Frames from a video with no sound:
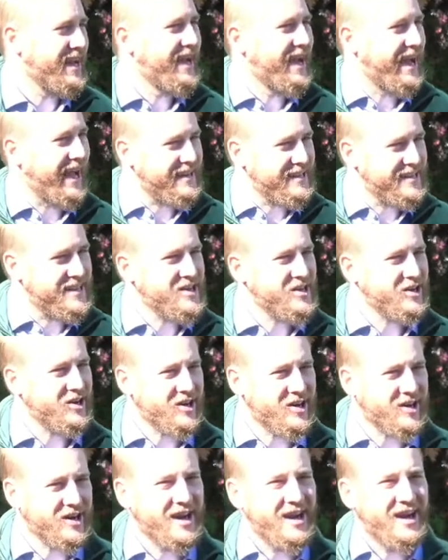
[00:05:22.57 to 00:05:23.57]
And
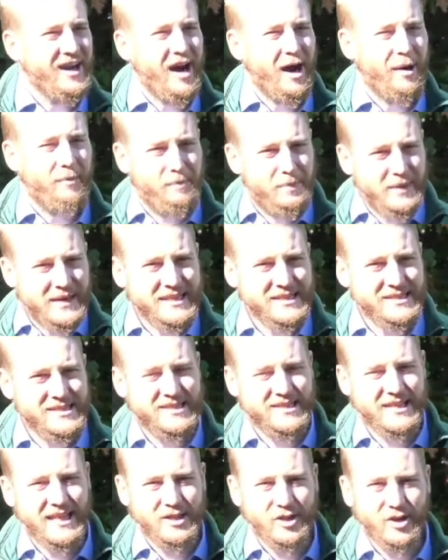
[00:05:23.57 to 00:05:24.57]
here, a beast
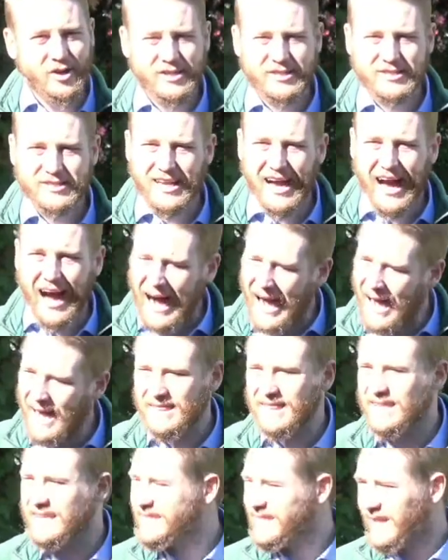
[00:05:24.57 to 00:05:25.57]
that looks
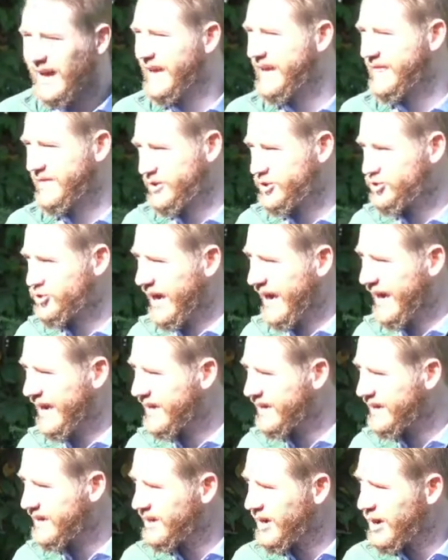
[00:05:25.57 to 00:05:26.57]
oddly like the
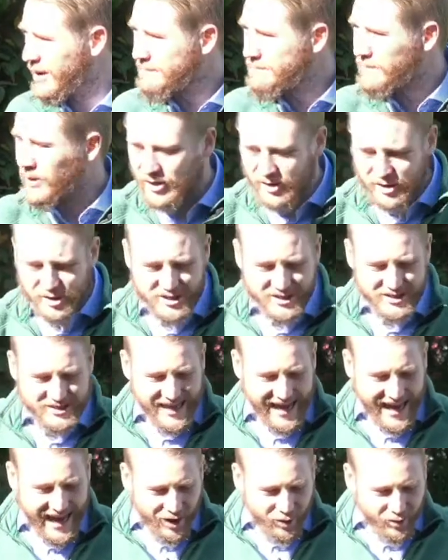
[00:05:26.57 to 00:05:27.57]
dragon emerges
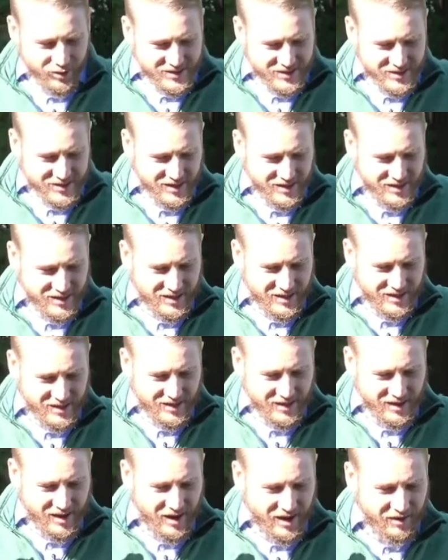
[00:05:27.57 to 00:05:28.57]
out
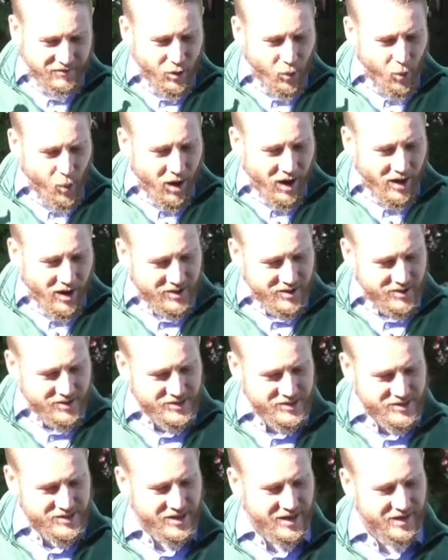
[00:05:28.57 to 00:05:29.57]
of the
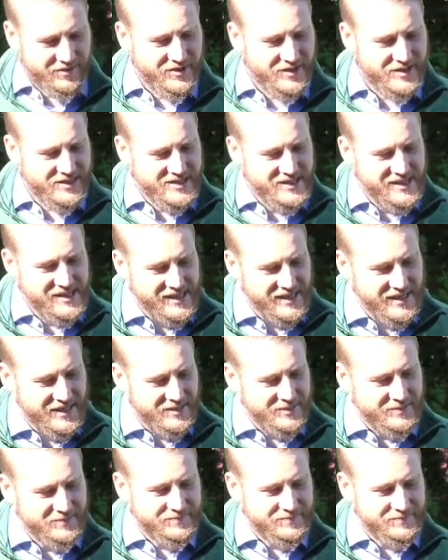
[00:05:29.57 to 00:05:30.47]
waters of the sea.